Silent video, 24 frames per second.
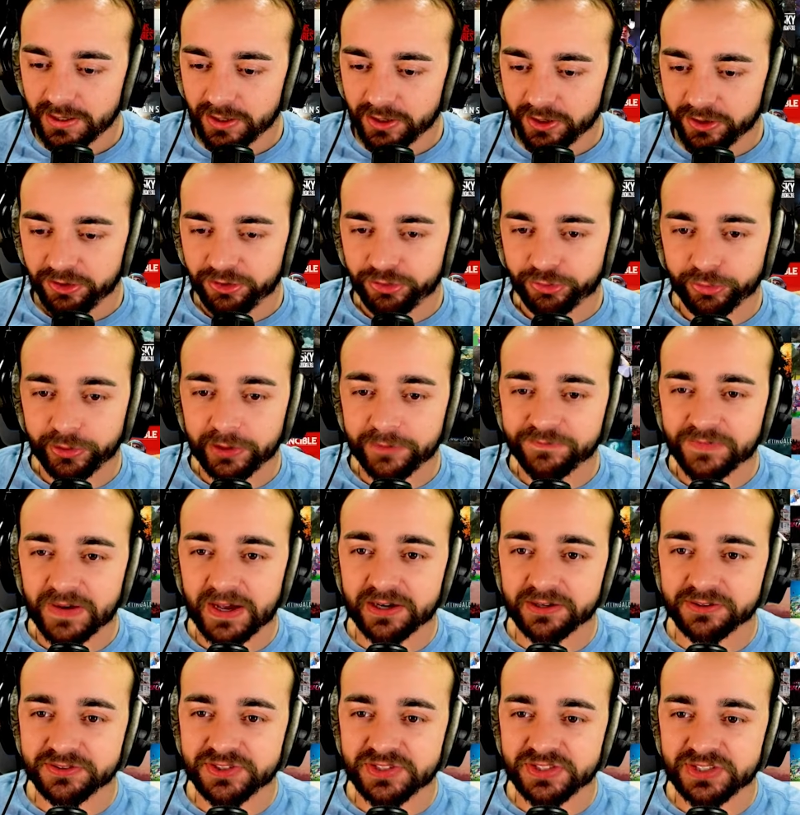Street
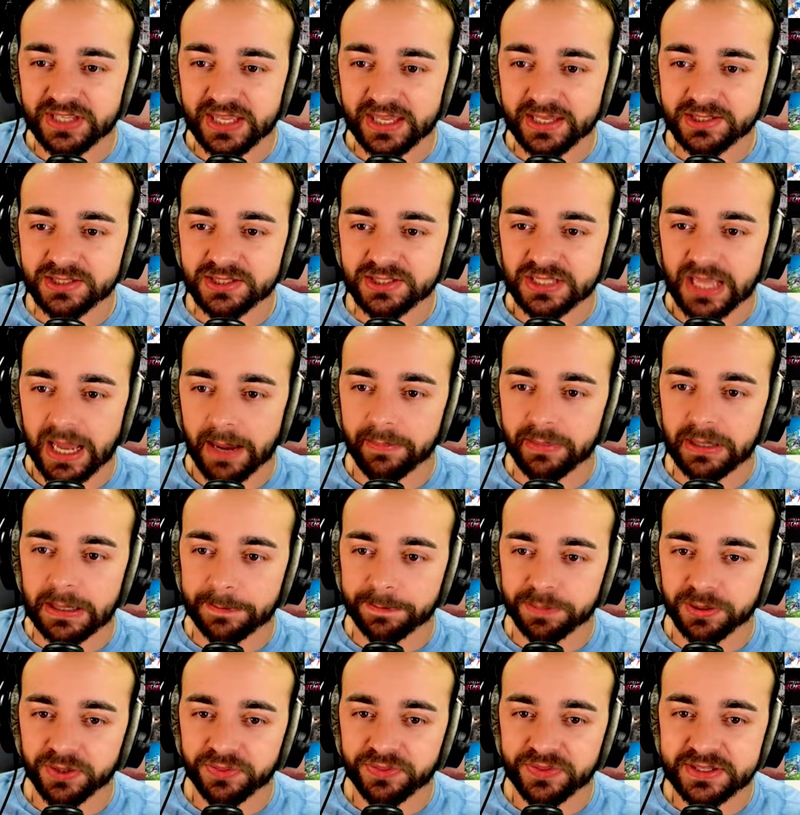Fighter 6, I'm going to
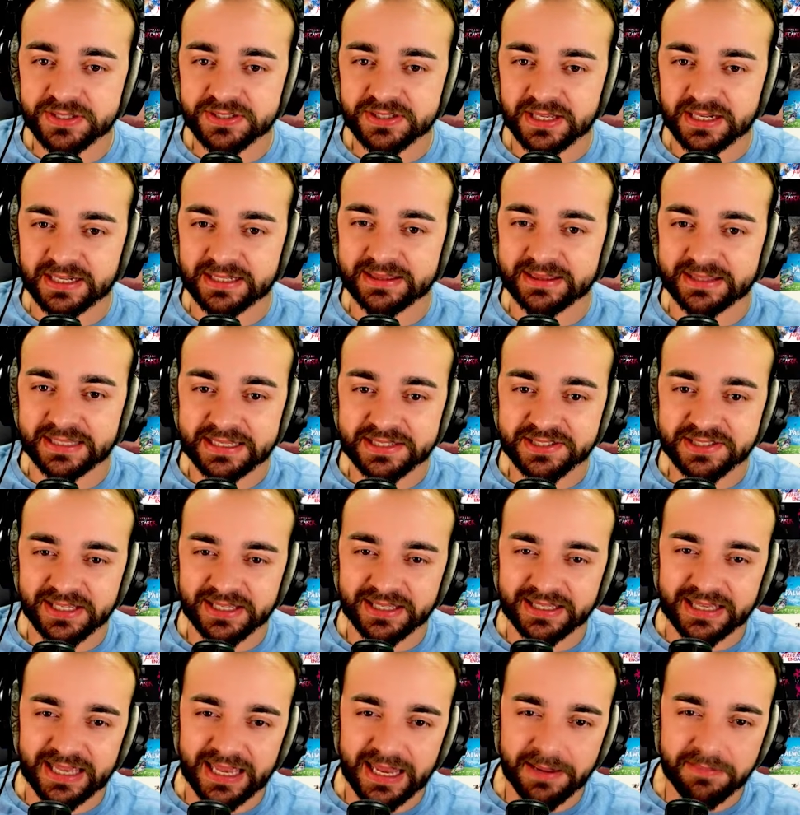put this at a decent
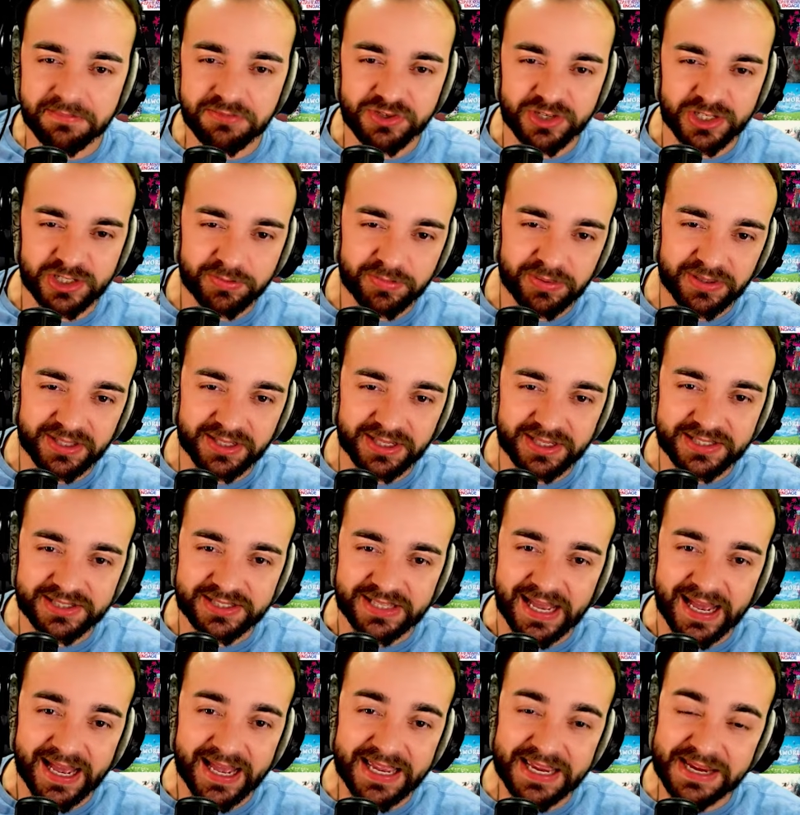game just because
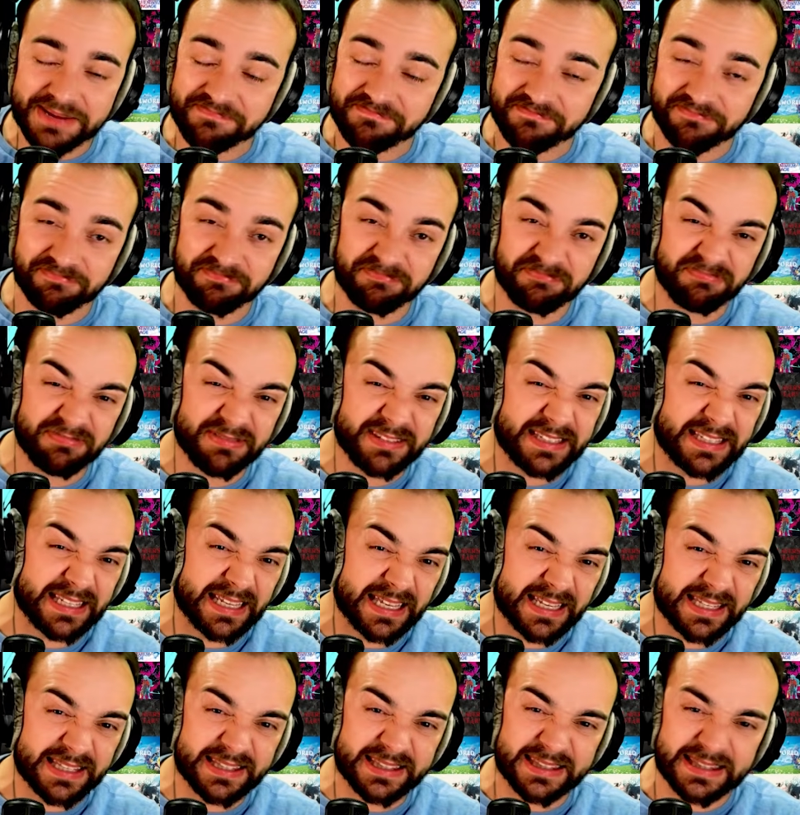I
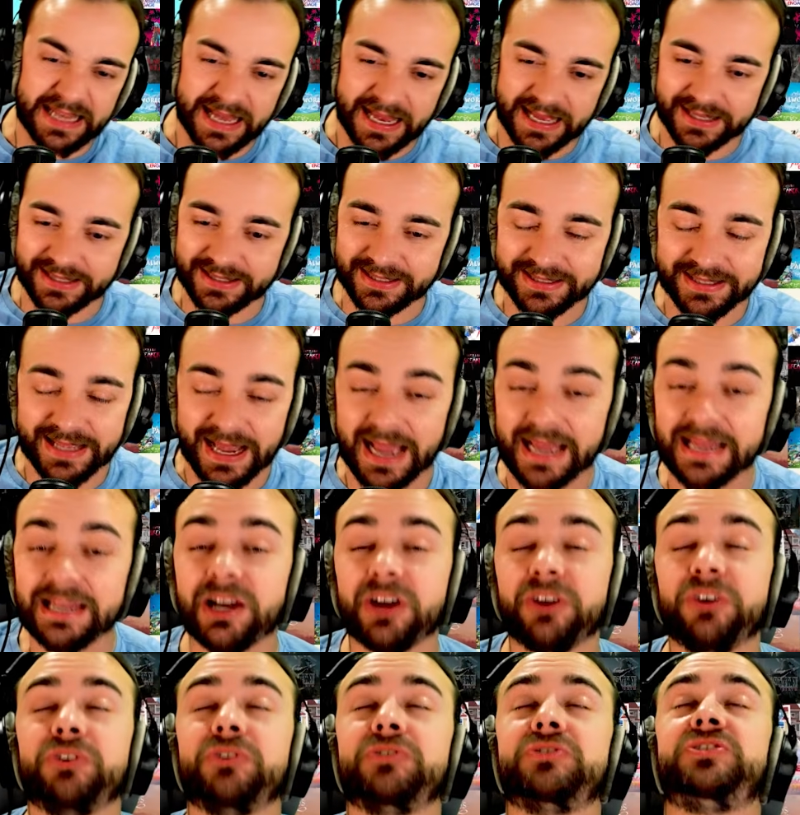
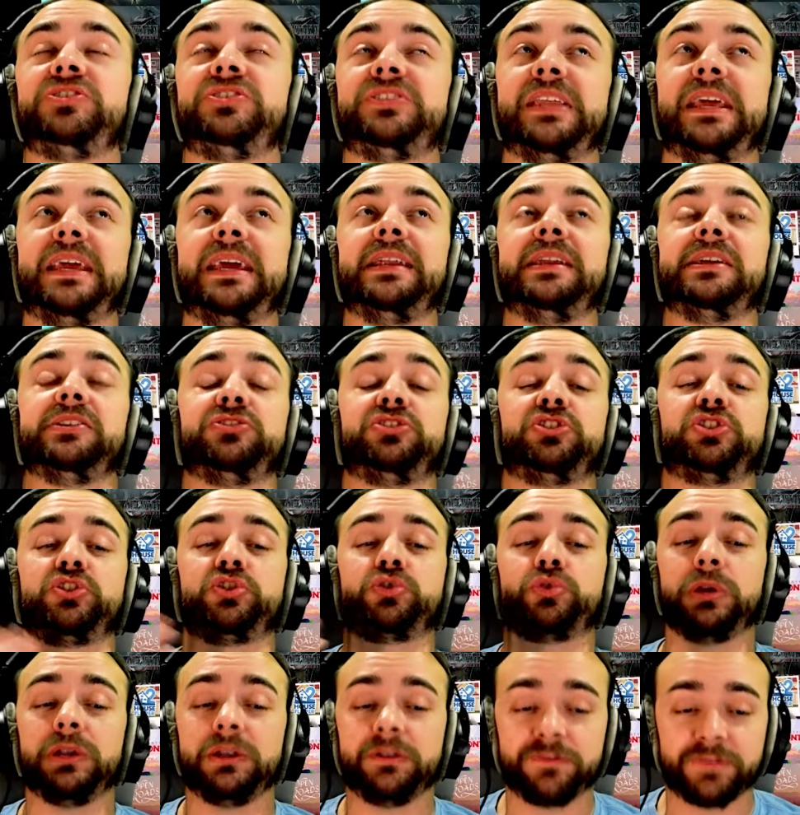understand it's
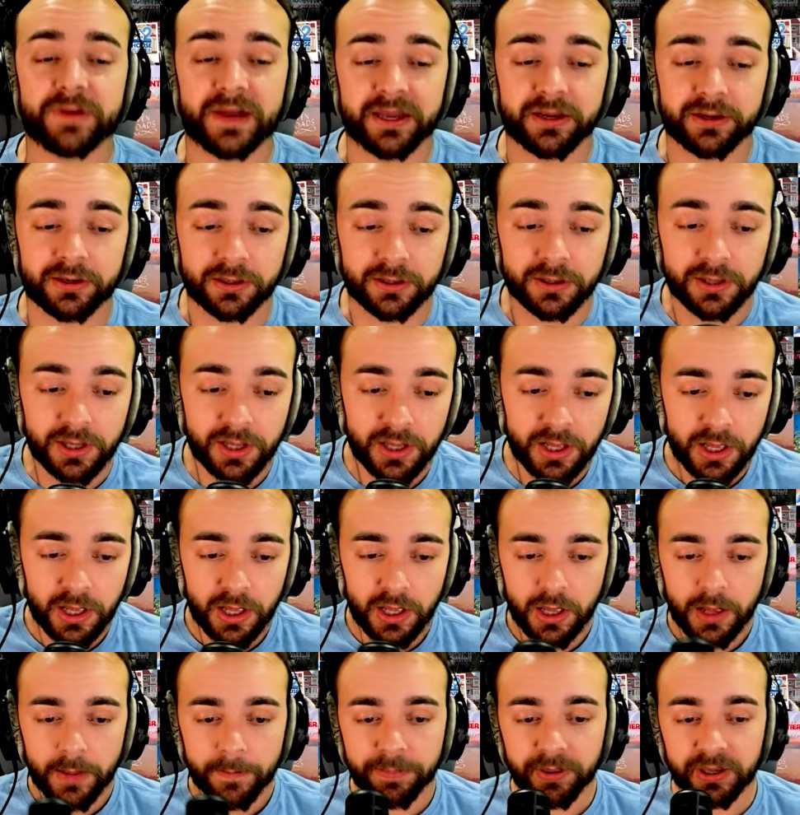Street Fighter,
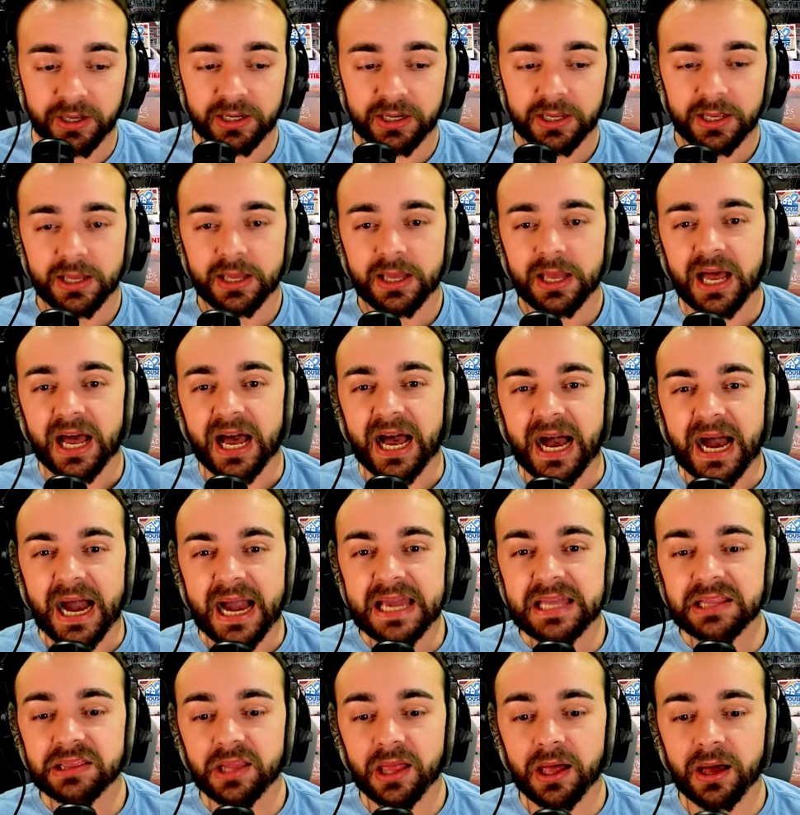but
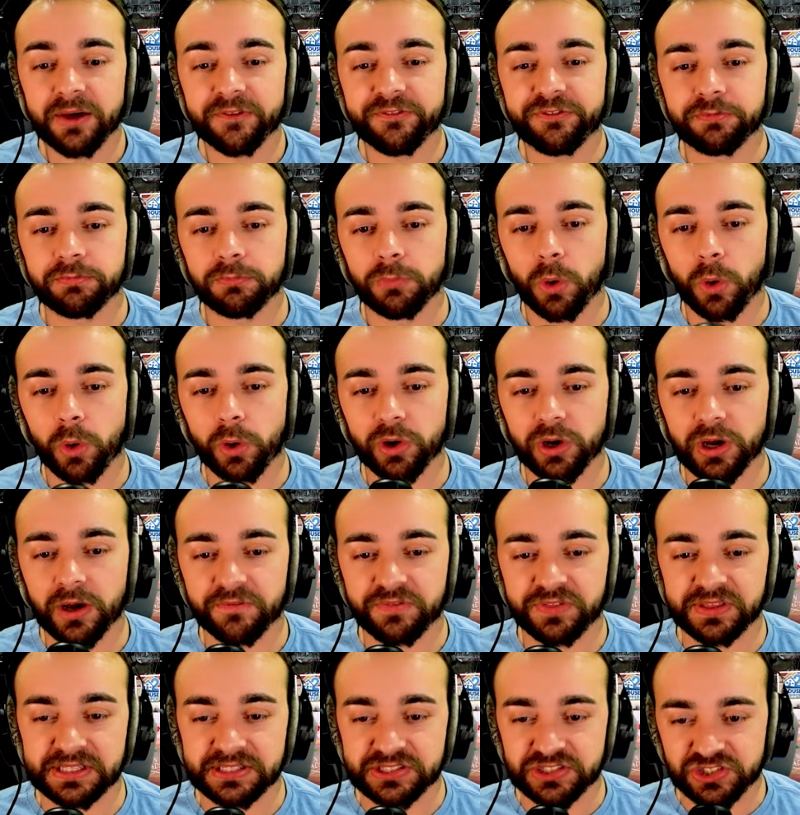I love more of
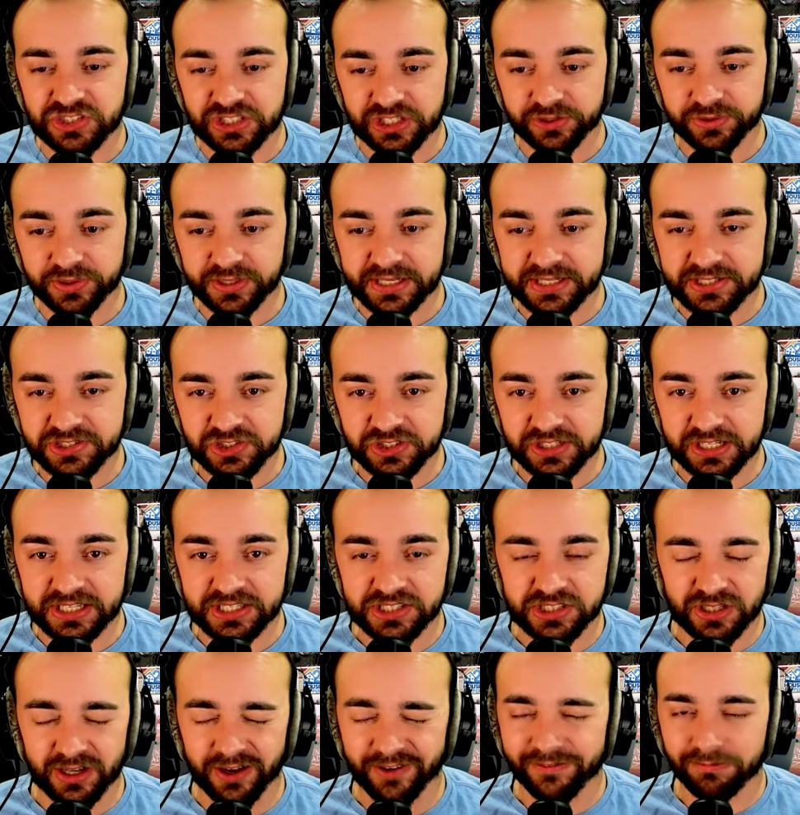the
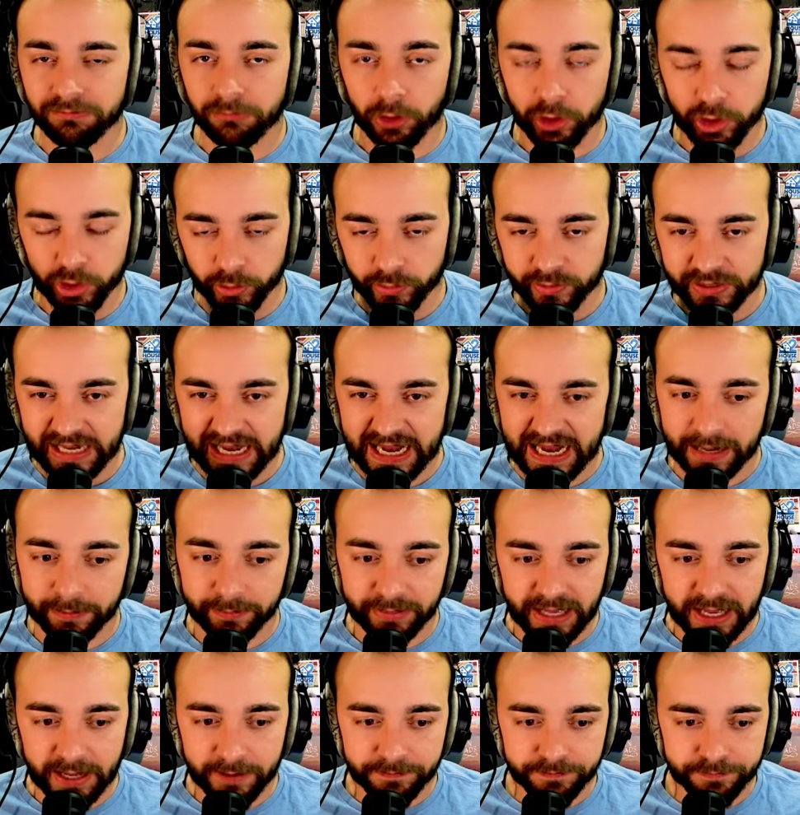seriousness of Mortal
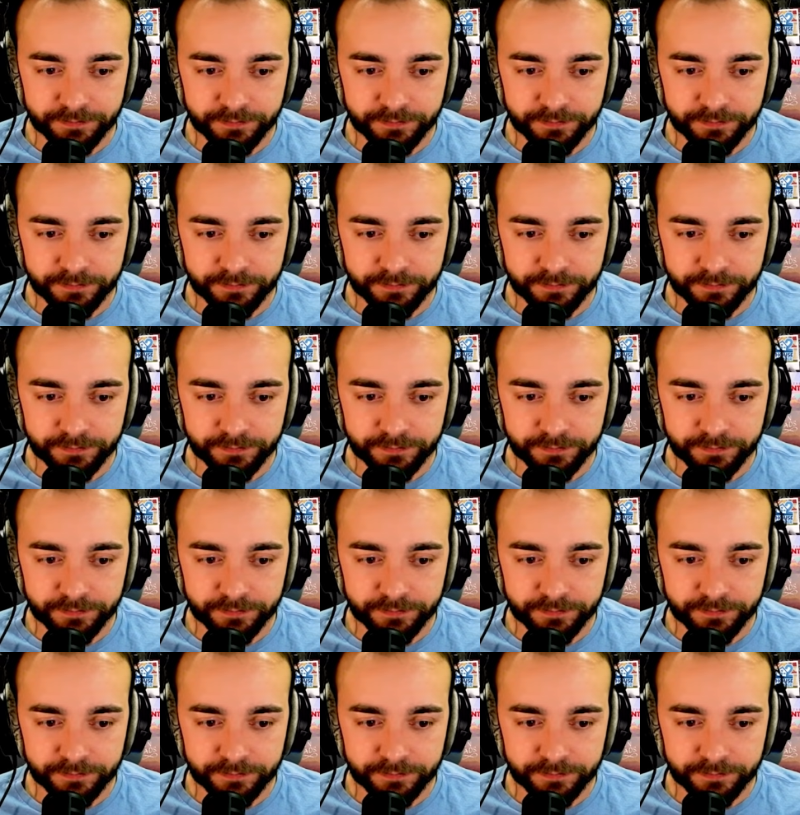Kombat